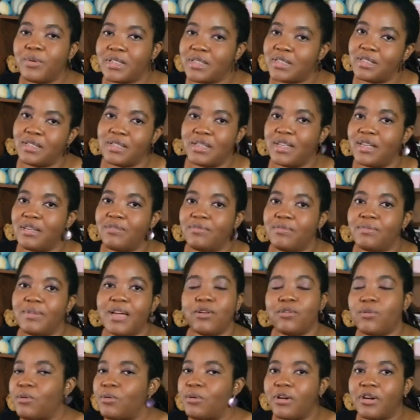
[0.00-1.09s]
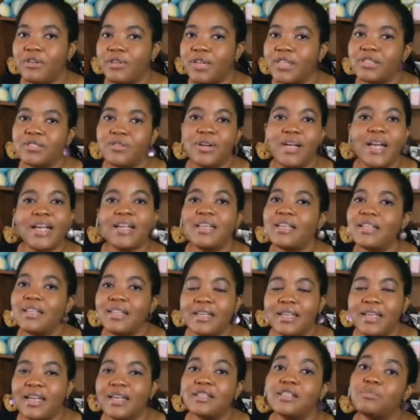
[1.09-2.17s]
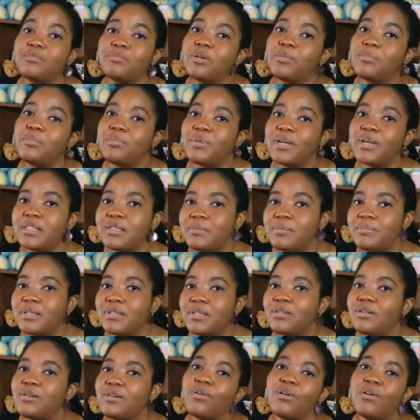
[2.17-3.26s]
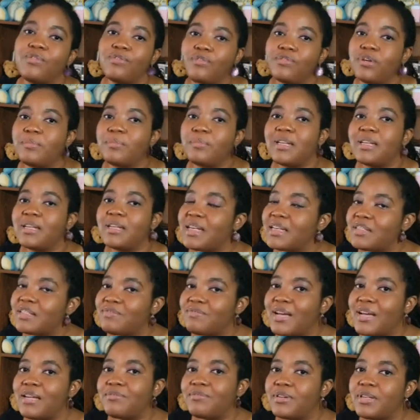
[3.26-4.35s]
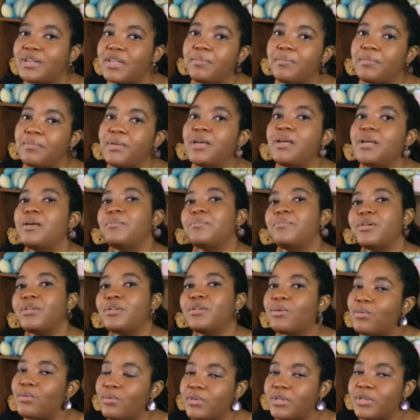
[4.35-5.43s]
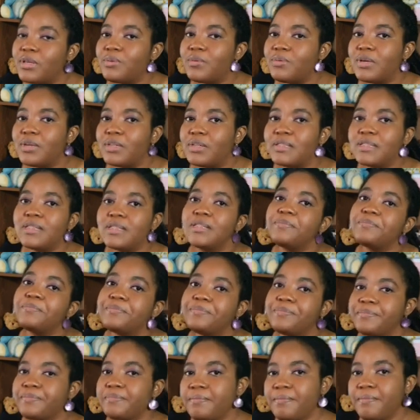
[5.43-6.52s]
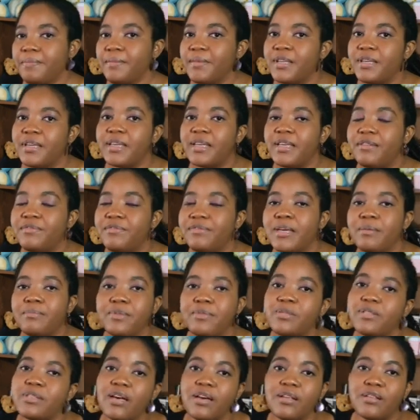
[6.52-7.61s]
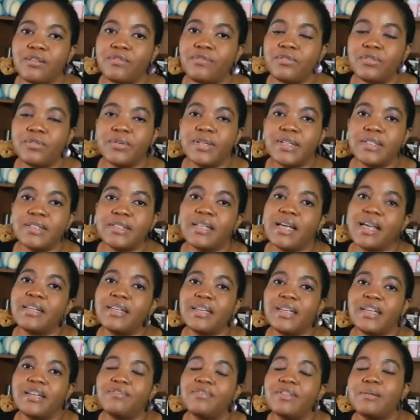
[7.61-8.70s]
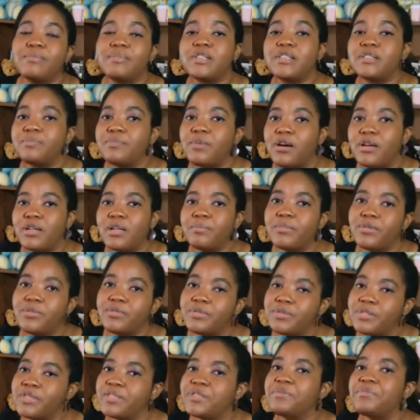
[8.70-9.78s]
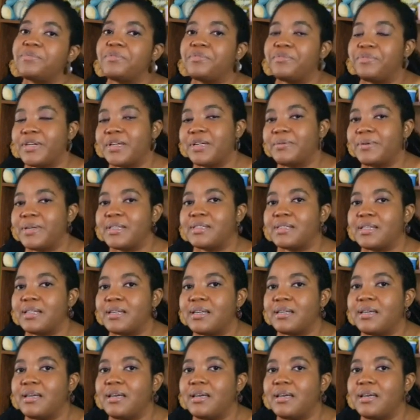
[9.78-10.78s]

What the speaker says: you to give ORS or anything else but breast milk or formula. That's fine for them. But the older ones, you give them those other fluids, and you give them small amounts frequently.